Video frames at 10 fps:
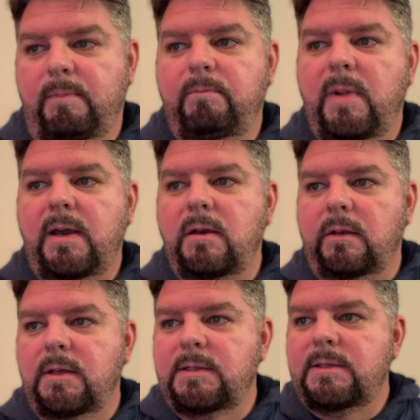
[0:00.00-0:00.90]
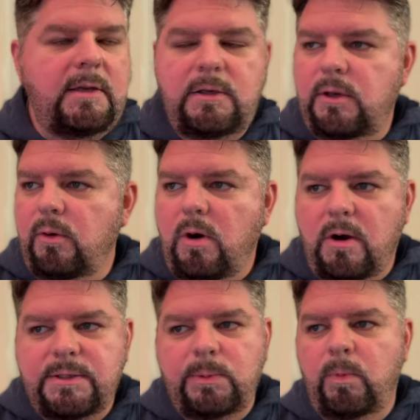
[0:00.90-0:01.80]
my goodness. You know,
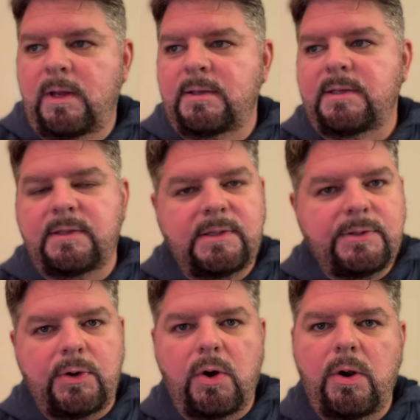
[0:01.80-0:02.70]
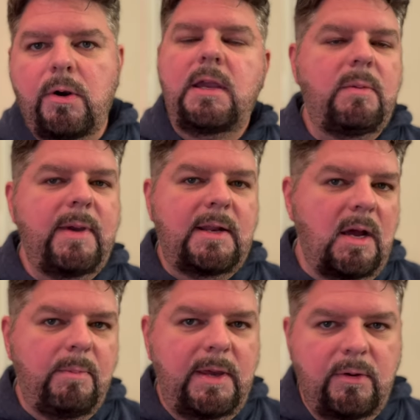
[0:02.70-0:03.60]
Carson Wentz is a starter. He may
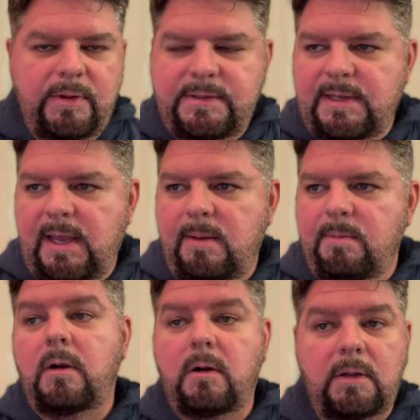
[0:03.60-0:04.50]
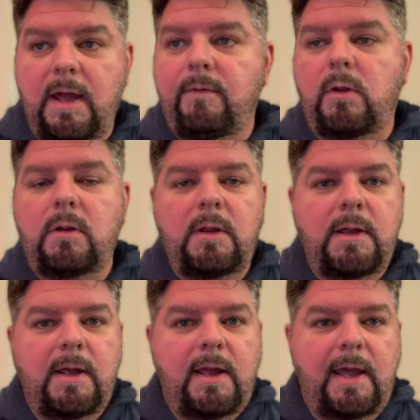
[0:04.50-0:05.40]
not be on the same or level
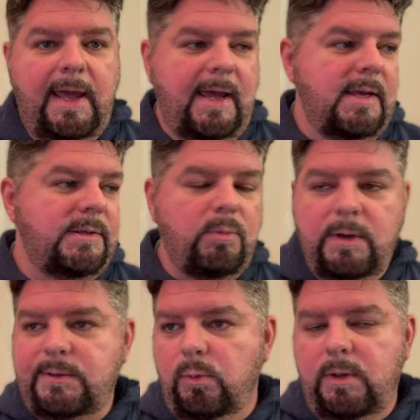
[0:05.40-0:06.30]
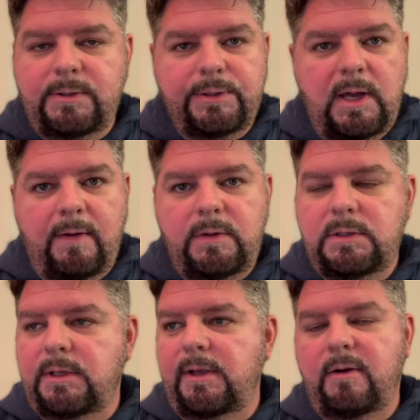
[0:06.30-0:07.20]
as Russell Wilson,
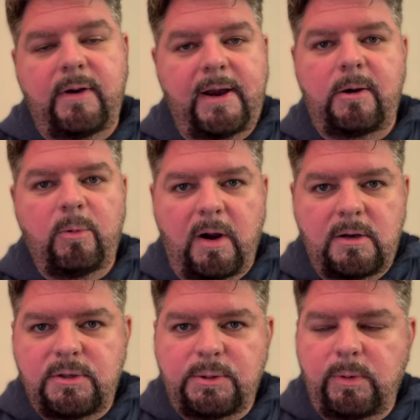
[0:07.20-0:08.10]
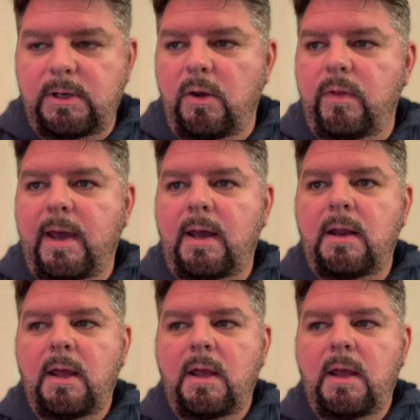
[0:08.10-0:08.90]
obviously, or Aaron Rodgers. We know that.